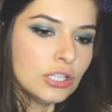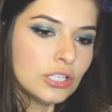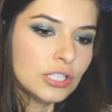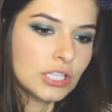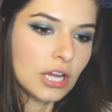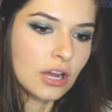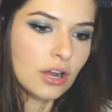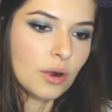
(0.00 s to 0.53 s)

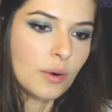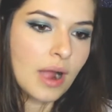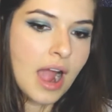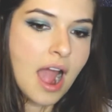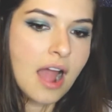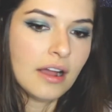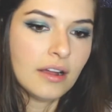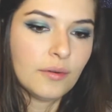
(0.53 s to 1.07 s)
So
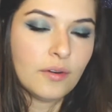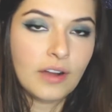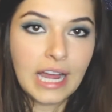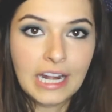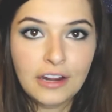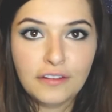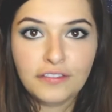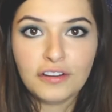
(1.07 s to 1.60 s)

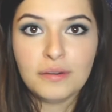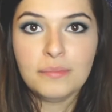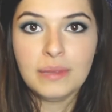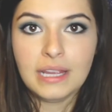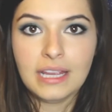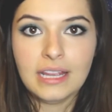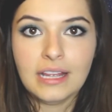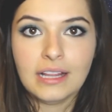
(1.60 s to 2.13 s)
I know for
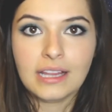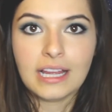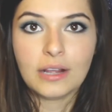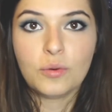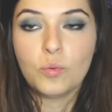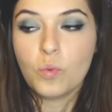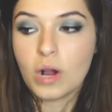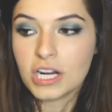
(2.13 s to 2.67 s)
me,
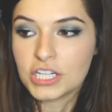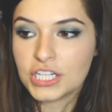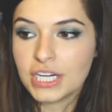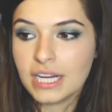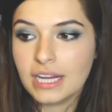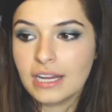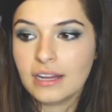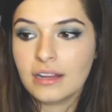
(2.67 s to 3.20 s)

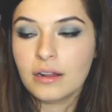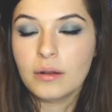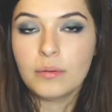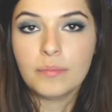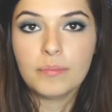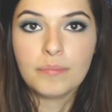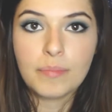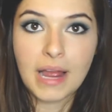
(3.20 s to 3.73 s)
watching
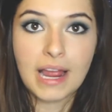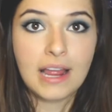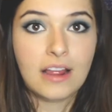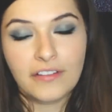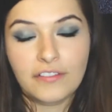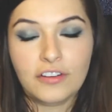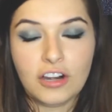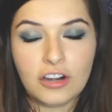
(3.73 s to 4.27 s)
my
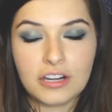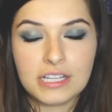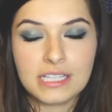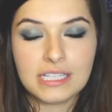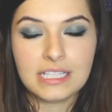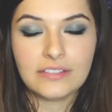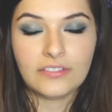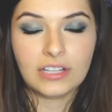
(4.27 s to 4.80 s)
favorite
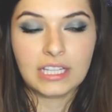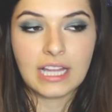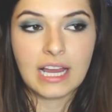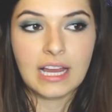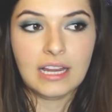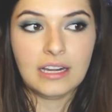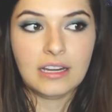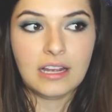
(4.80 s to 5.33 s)
artists and stuff like
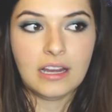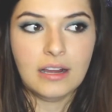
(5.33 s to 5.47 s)
that